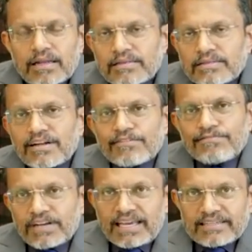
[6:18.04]
let us not
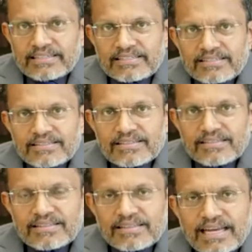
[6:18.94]
forget
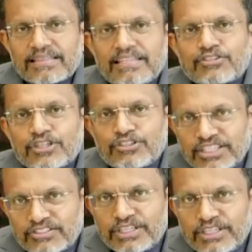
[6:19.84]
that the
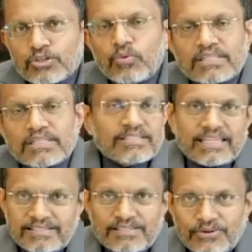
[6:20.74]
trajectory towards
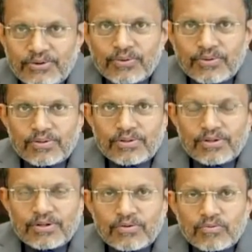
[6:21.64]
net zero
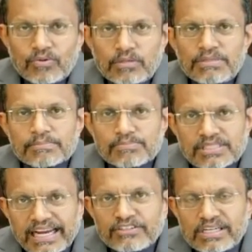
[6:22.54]
will be
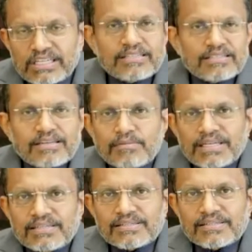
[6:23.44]
substantially
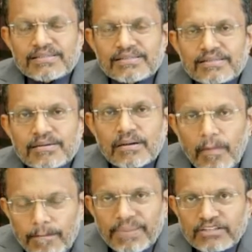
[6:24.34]
determined
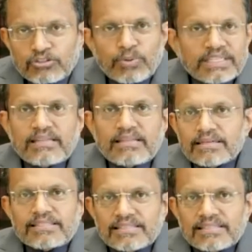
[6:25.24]
by
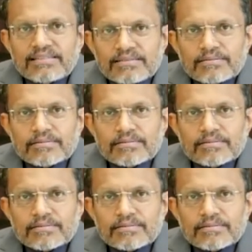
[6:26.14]
2030.